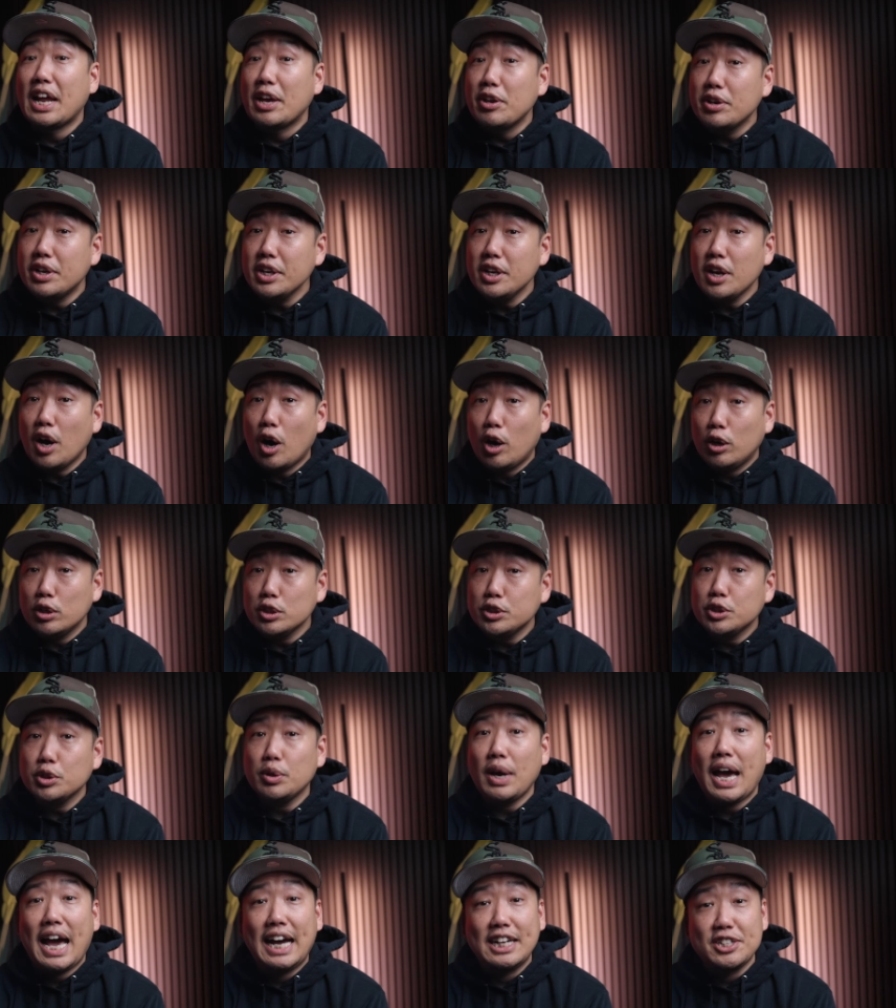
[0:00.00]
Now you can
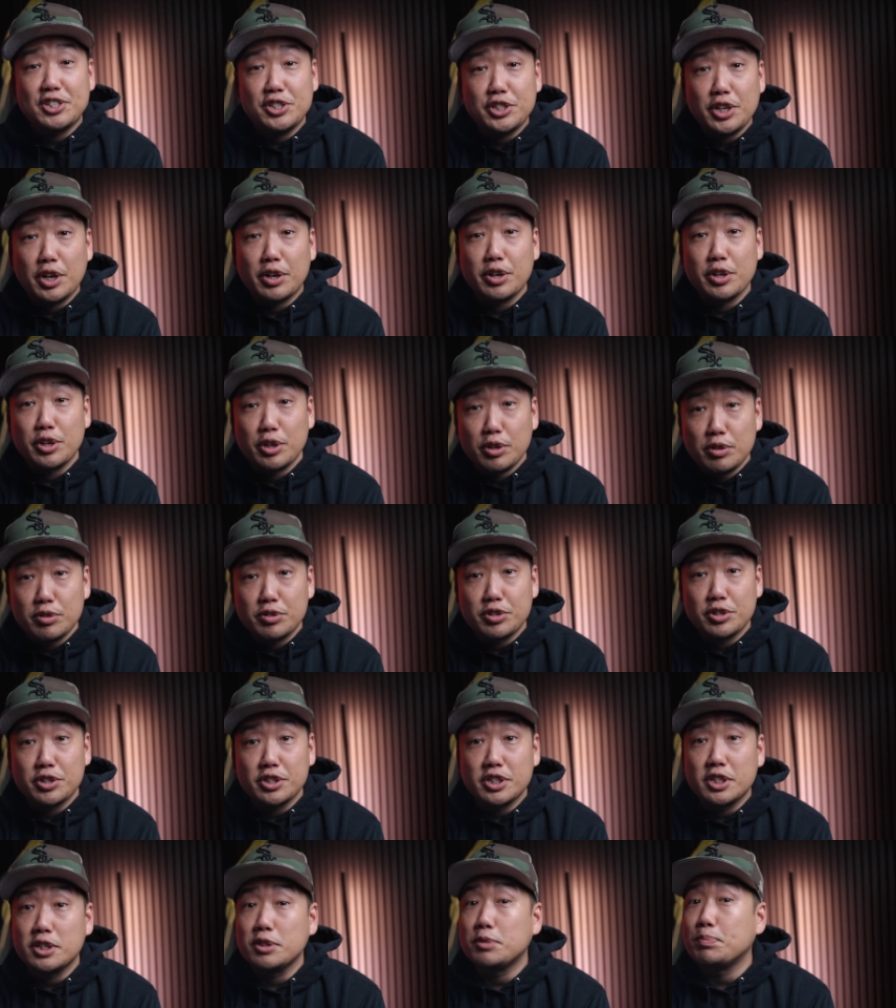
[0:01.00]
also add shared
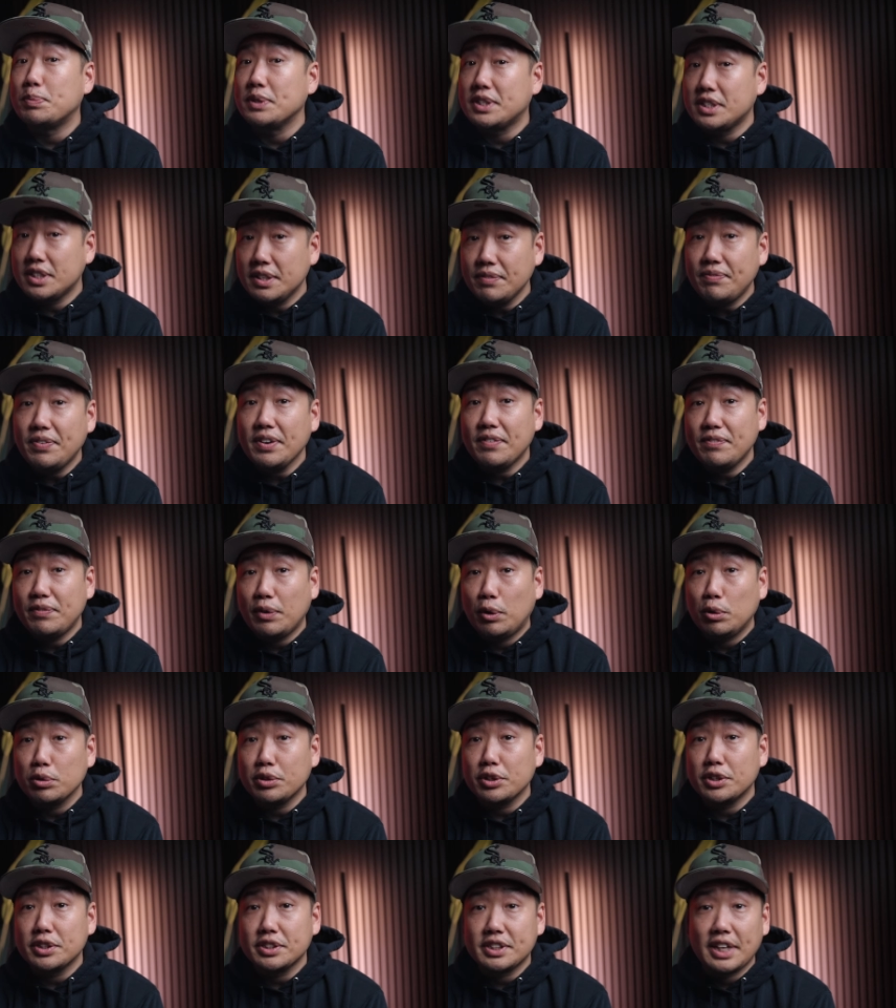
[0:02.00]
users to specific
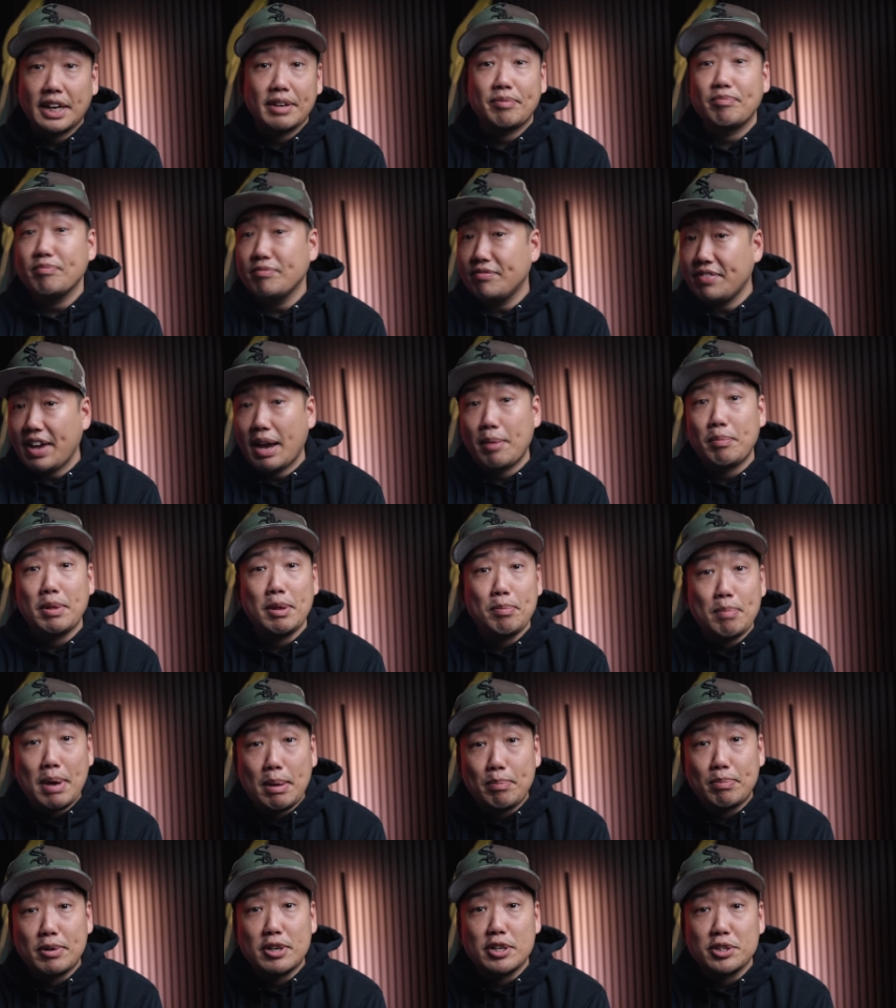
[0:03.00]
folders like family
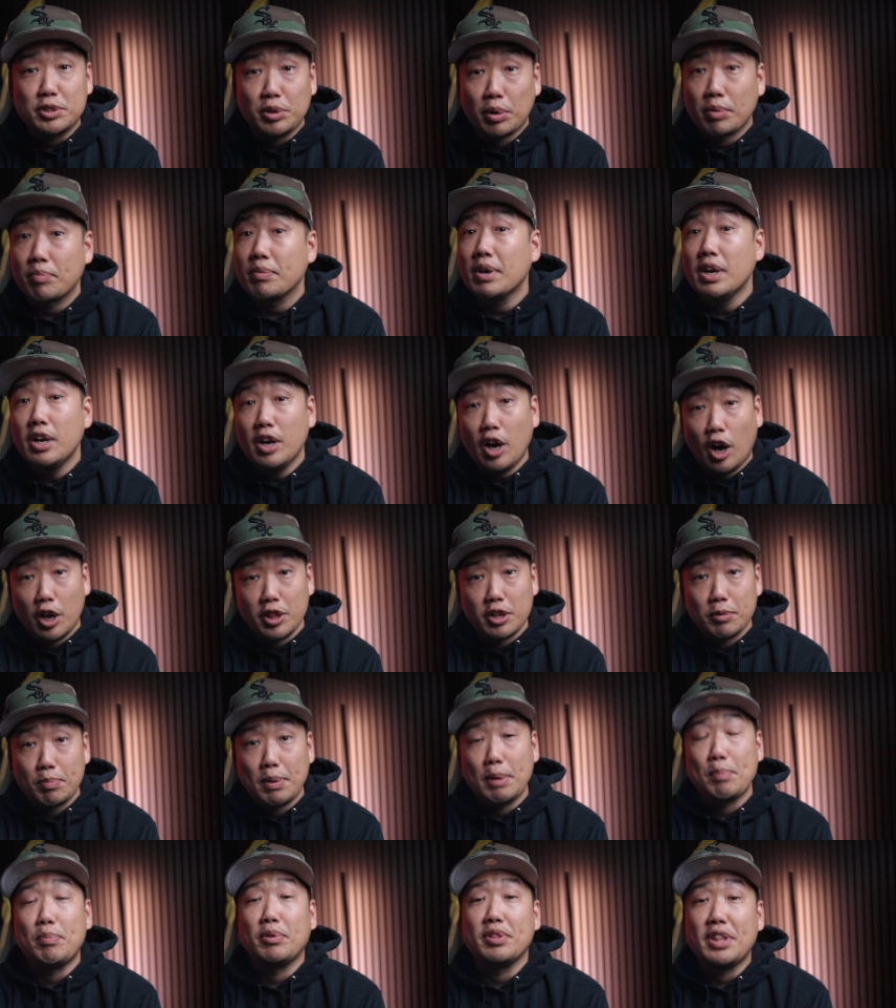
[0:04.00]
members or other
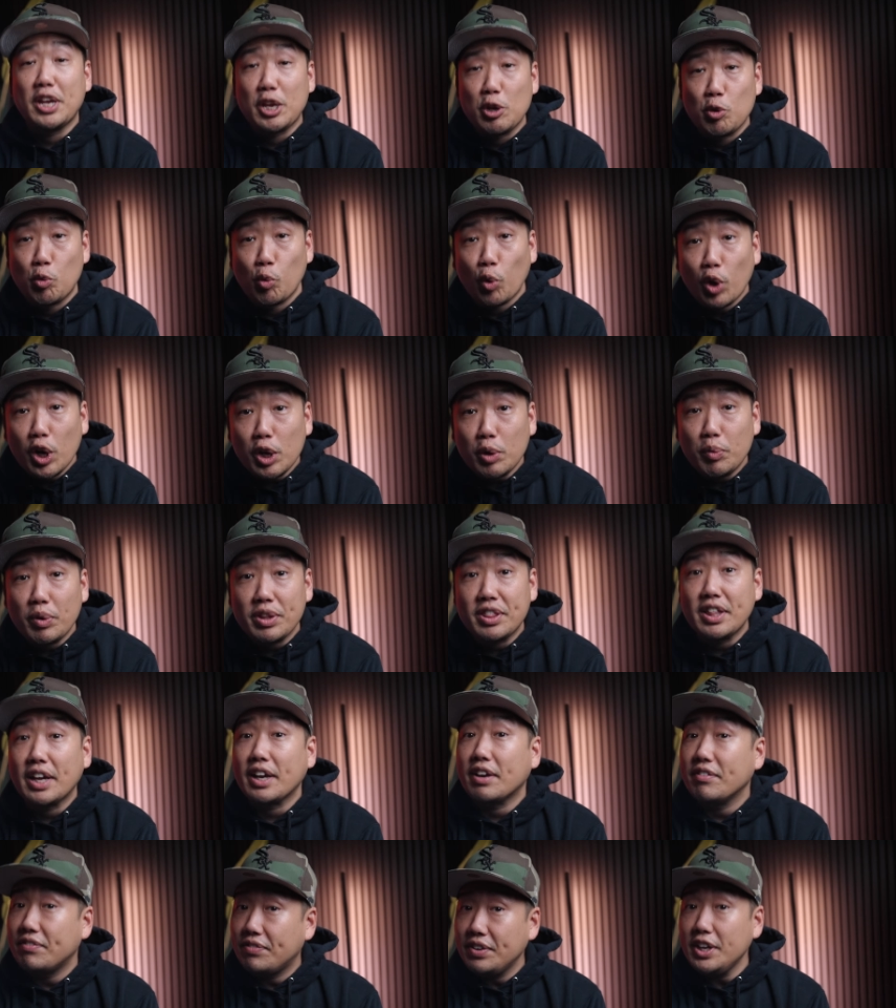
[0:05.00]
people that you work with,
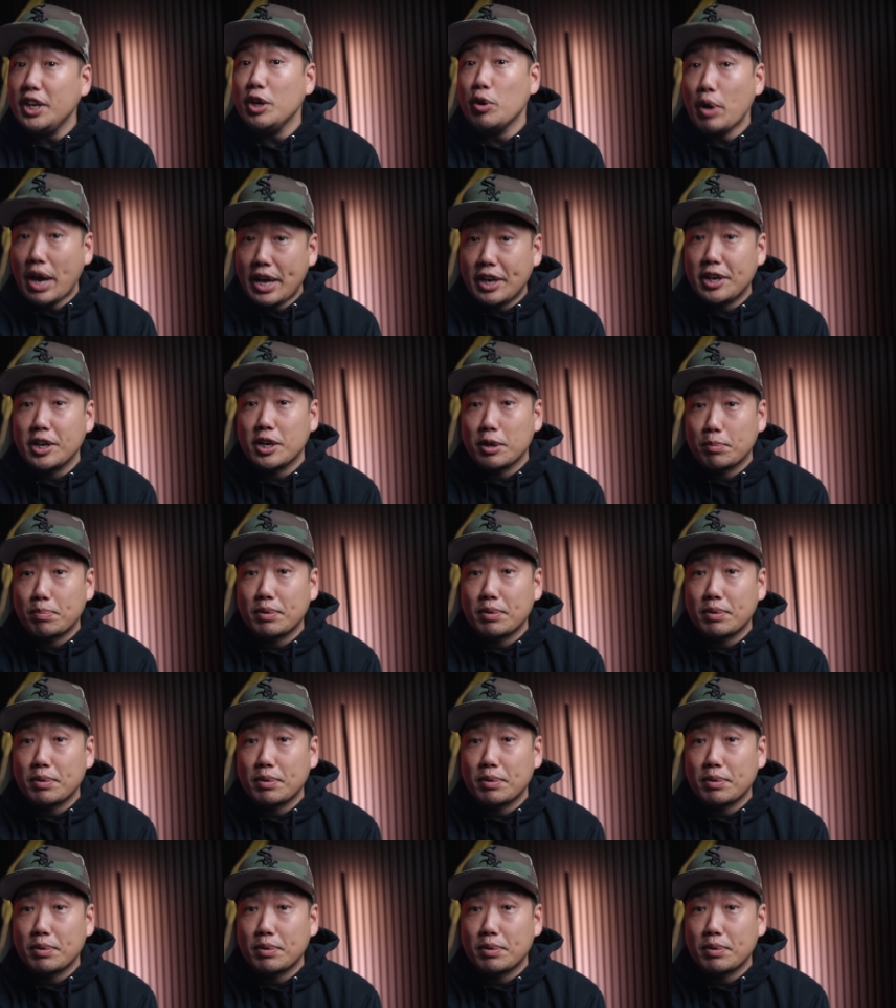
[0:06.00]
like a video editor